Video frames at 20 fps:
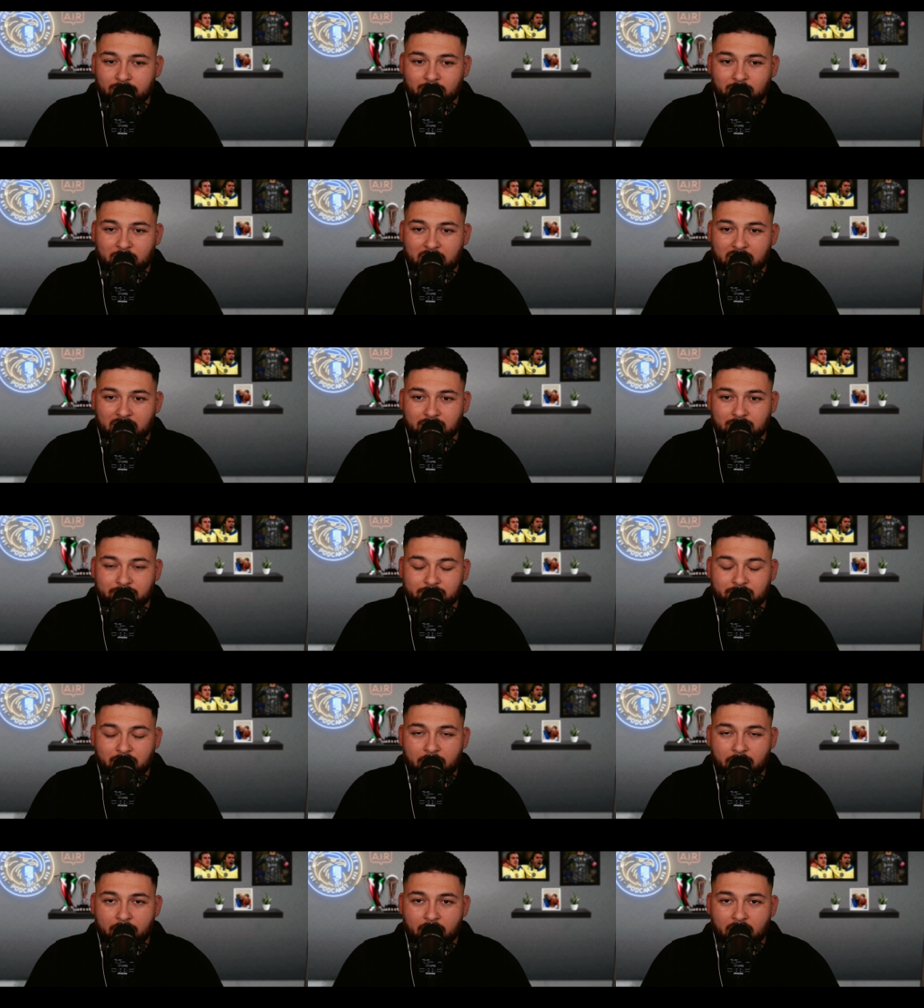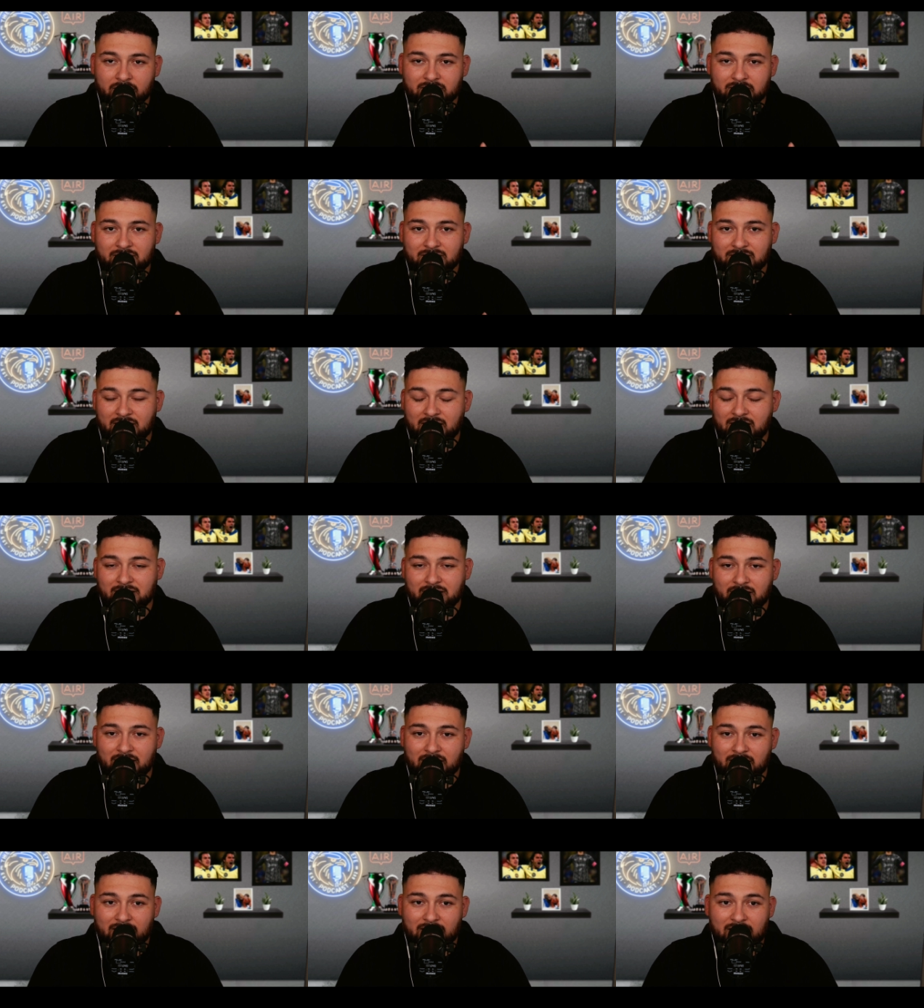kind of thoughts and takes
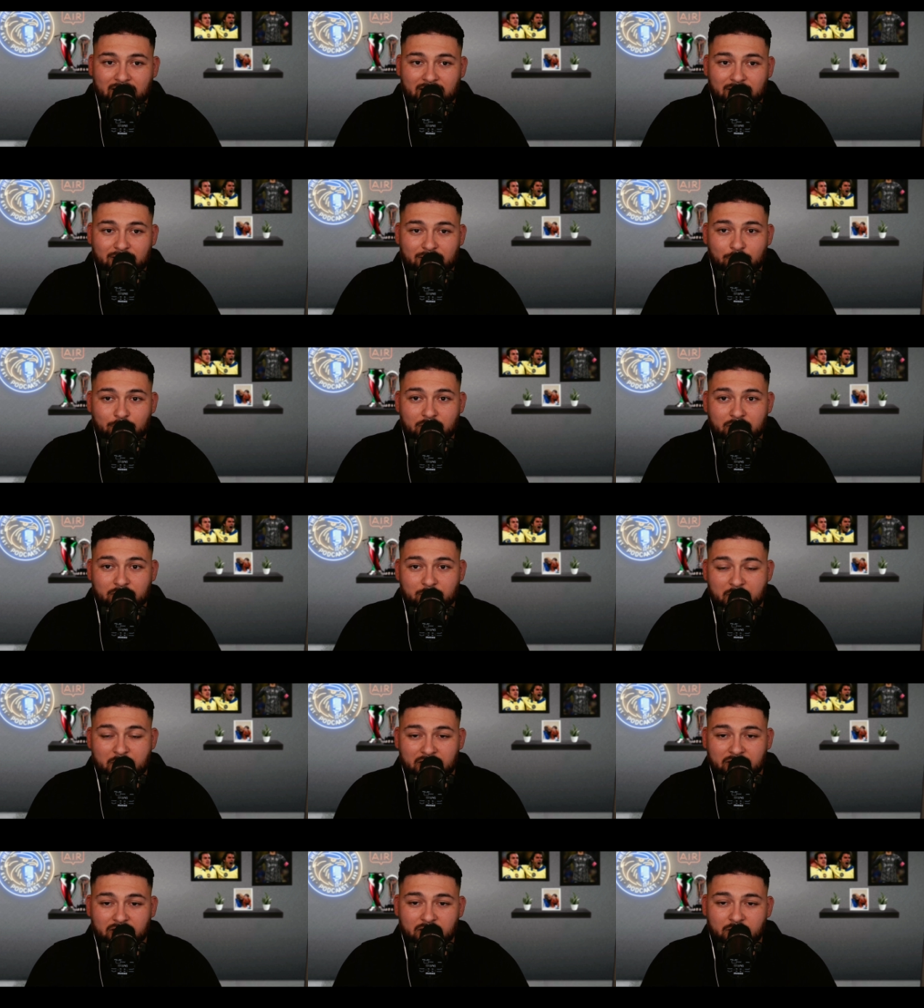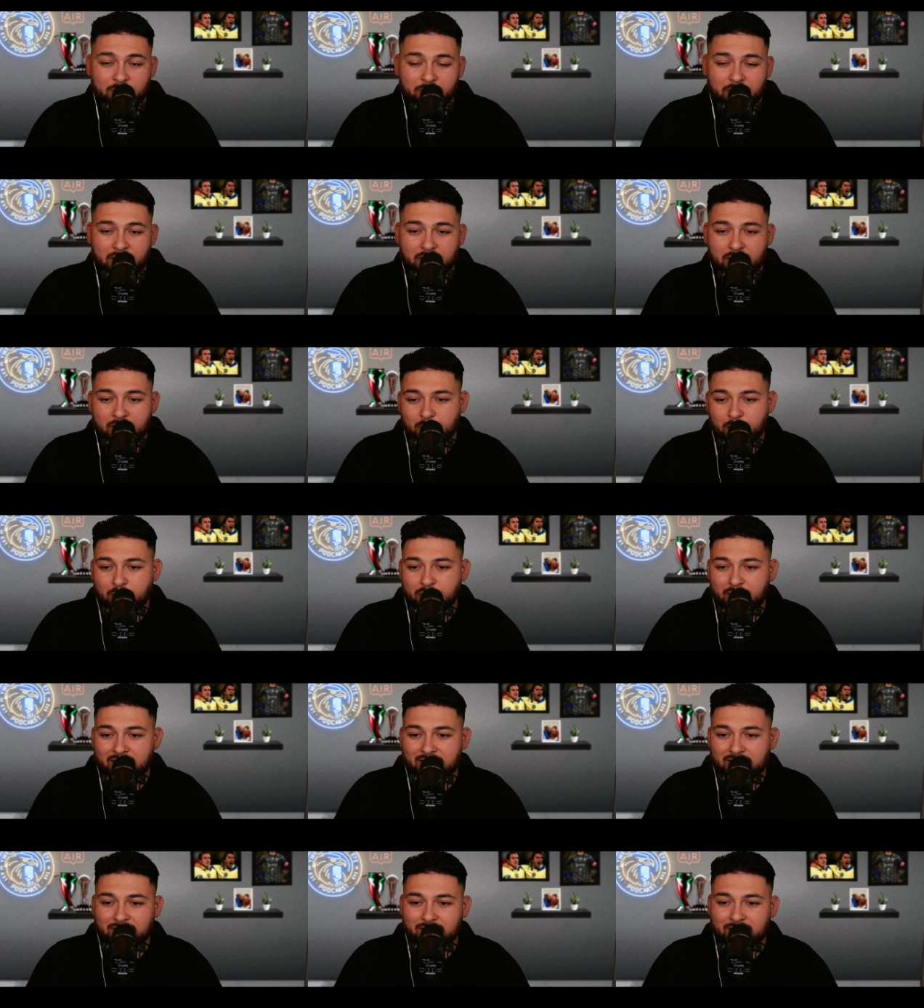into this matchup.
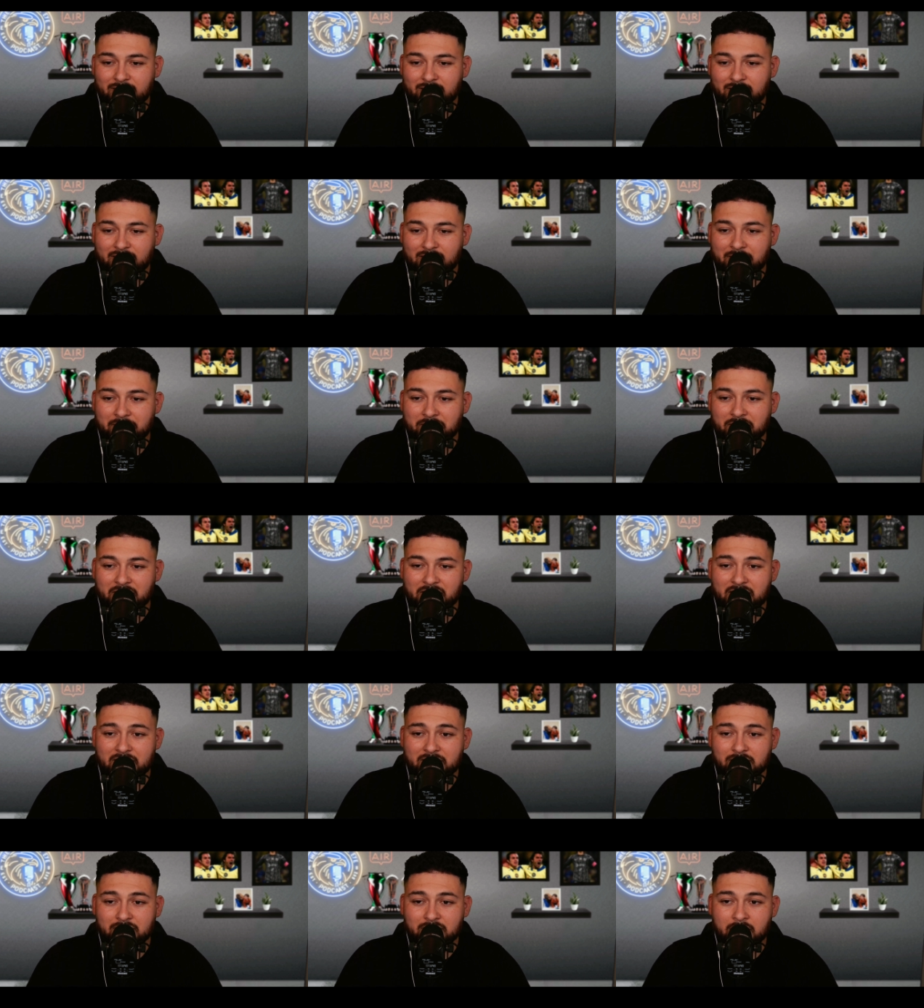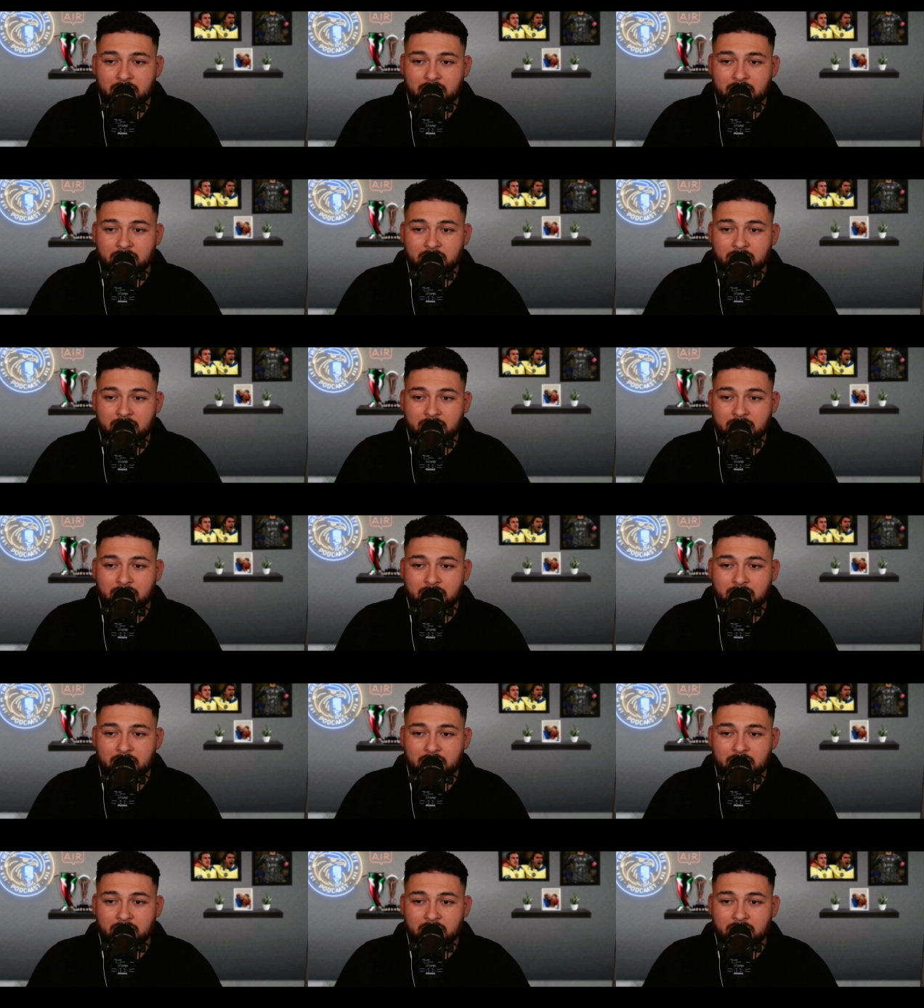But nevertheless,